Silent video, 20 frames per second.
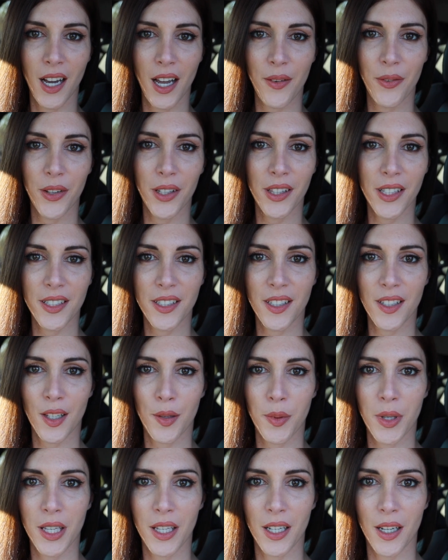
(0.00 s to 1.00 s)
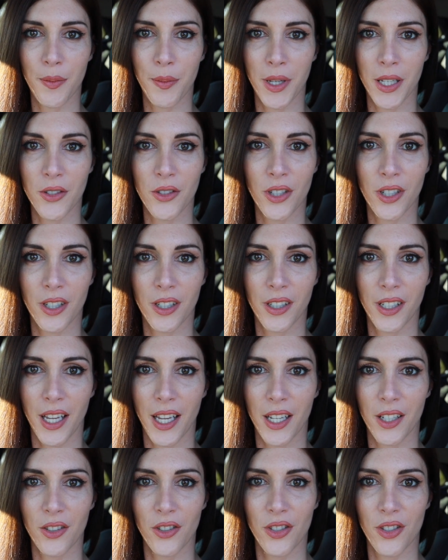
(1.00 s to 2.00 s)
I feel like this is gonna be a major
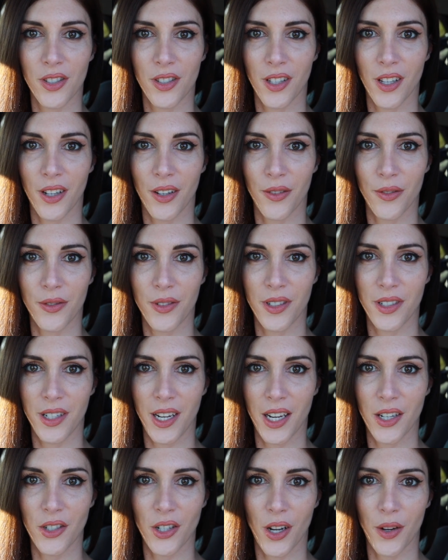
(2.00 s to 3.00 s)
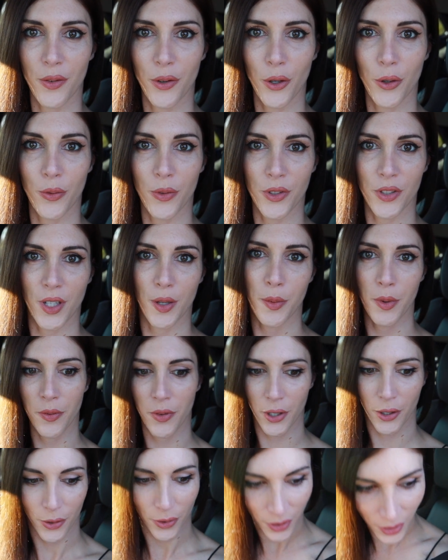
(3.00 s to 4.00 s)
case of deja vu for some of
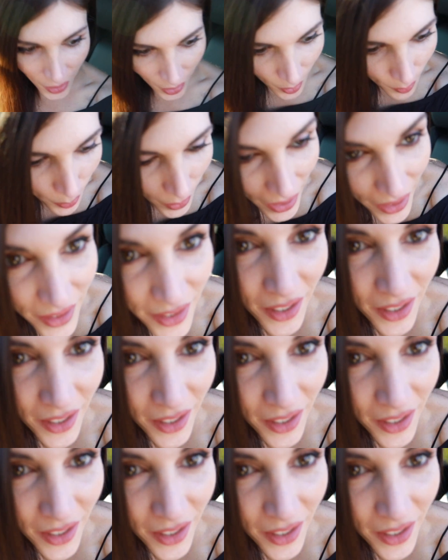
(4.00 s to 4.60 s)
you. But